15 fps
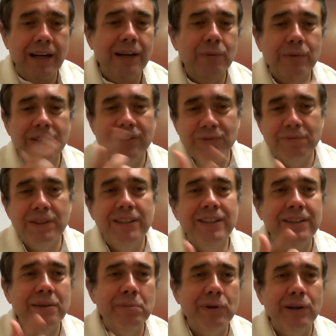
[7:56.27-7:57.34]
I was
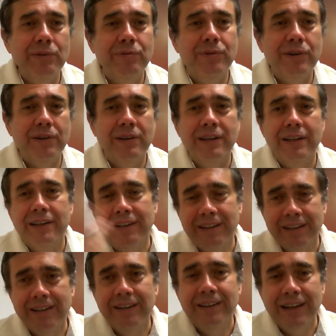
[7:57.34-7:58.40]
reading the Muli for
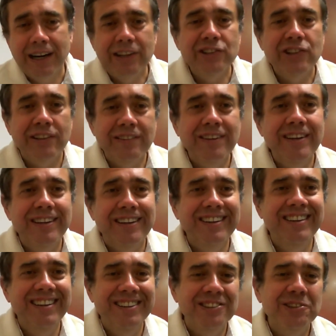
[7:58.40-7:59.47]
Argentina,
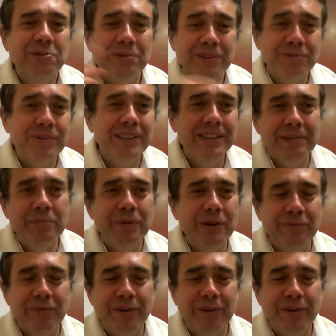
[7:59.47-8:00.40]
and she was reading the Muli